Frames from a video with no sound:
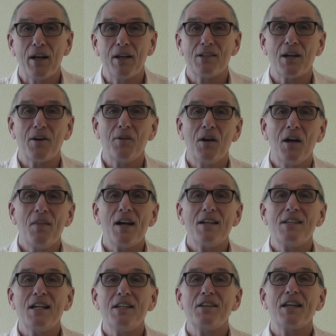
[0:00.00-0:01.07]
So that's the
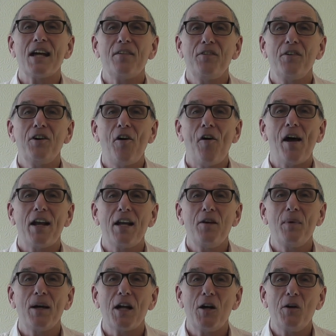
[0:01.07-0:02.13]
end of the advert, and here we
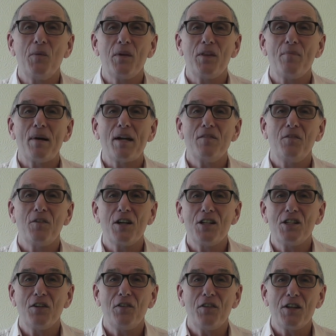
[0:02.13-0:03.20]
go with the main
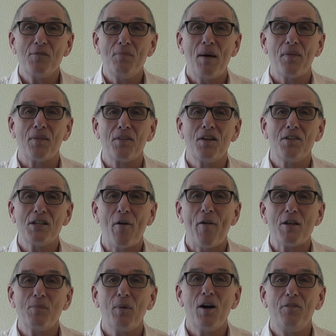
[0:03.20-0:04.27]
feature for this month. So it's
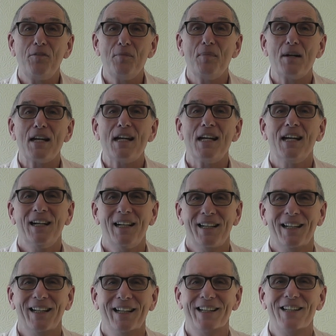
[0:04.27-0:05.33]
bye from me,
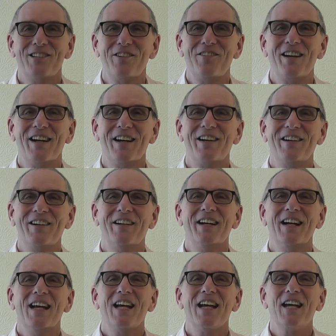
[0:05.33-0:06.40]
cheerio,
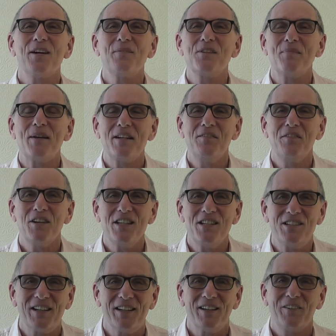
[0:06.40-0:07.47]
here comes the main
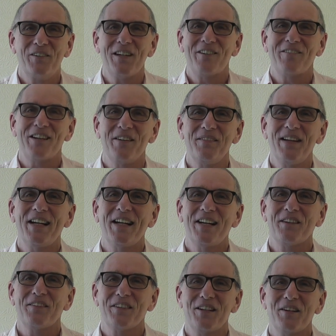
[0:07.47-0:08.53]
feature. Quick Graham, get out
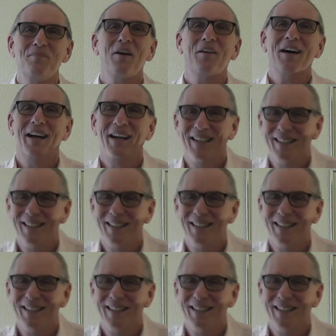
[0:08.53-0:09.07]
of it, bye.